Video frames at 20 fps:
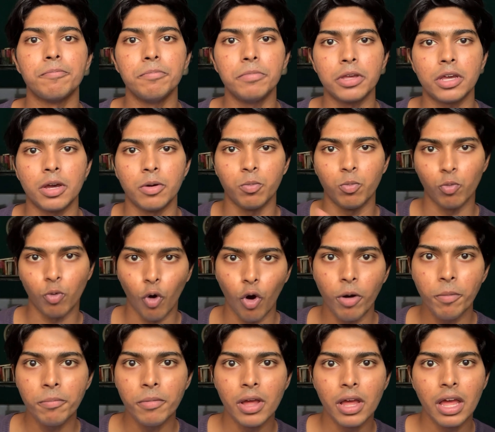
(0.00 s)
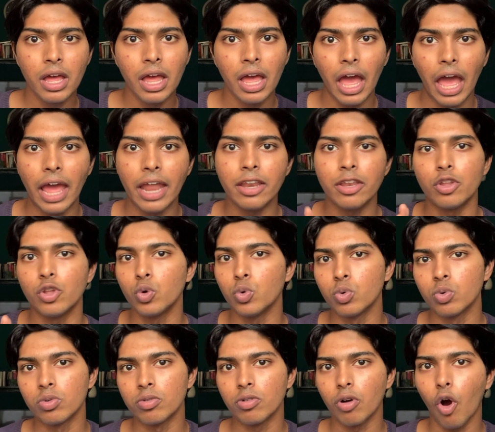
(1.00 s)
become warm, and
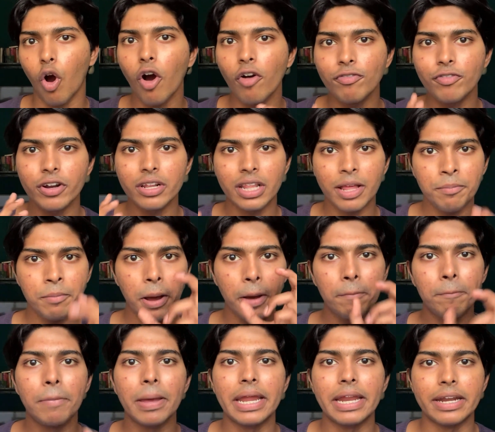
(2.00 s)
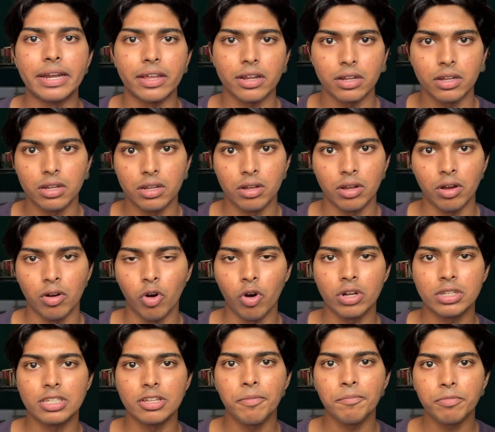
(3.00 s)
you offer them a bait
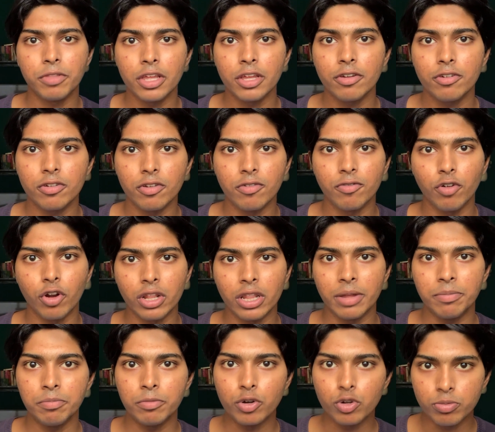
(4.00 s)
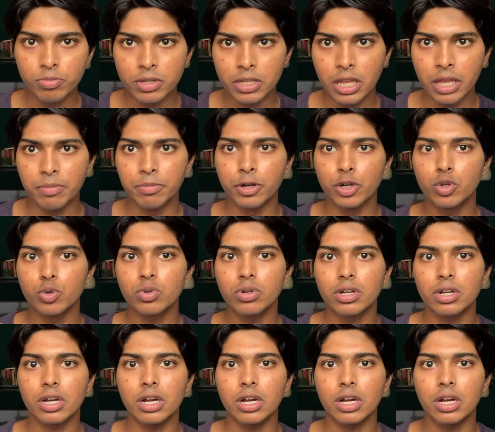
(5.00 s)
or something for them to be able to